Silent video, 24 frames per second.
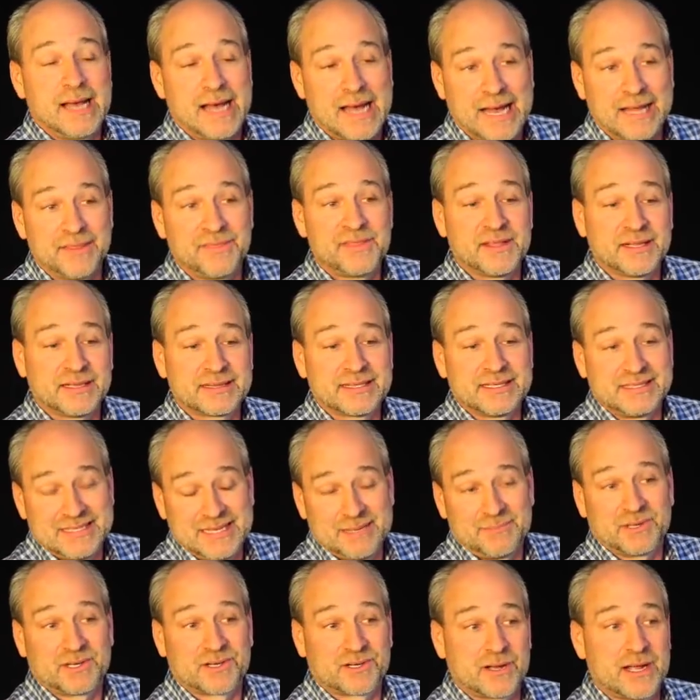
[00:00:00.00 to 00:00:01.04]
I think the
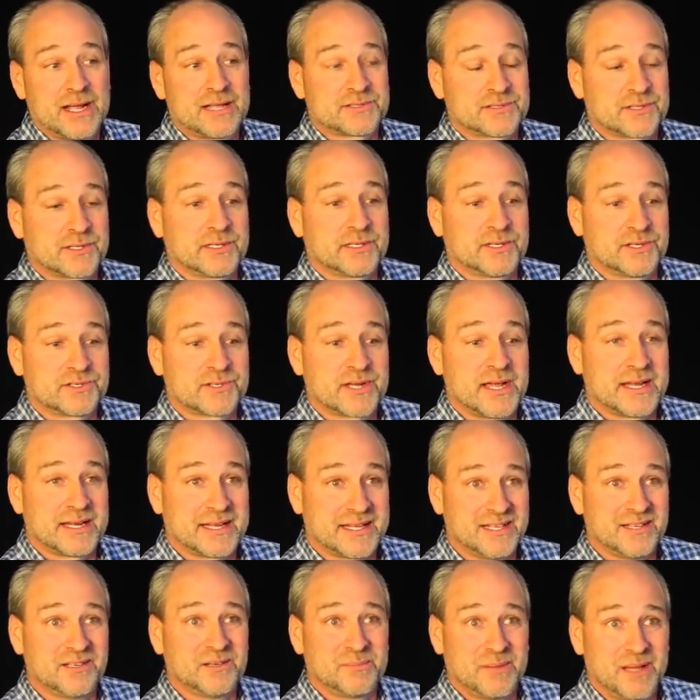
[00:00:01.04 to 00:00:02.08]
Democrats are going to try to
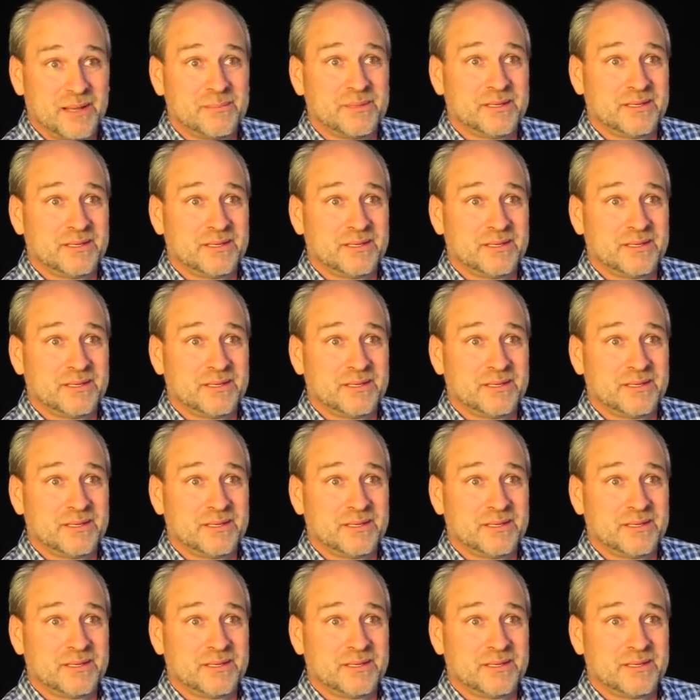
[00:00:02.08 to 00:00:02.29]
kill my